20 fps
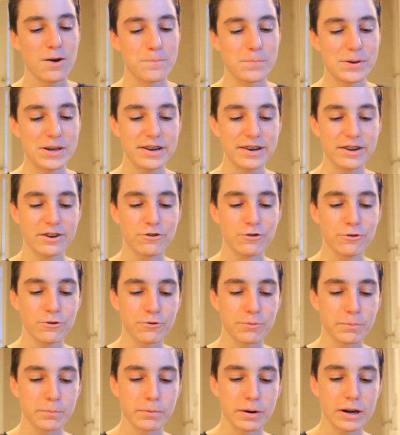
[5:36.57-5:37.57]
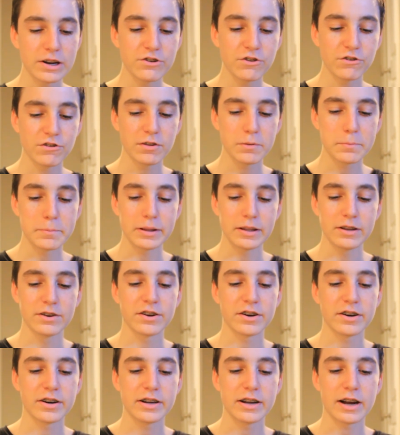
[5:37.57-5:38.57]
Being in 2 branches of the
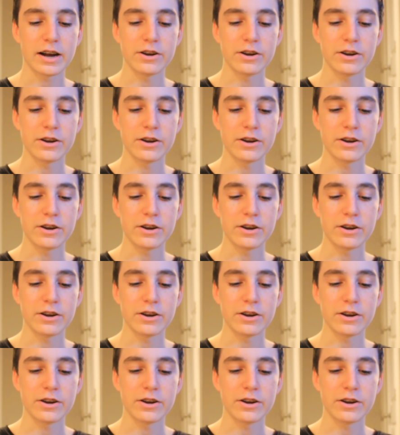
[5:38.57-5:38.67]
military,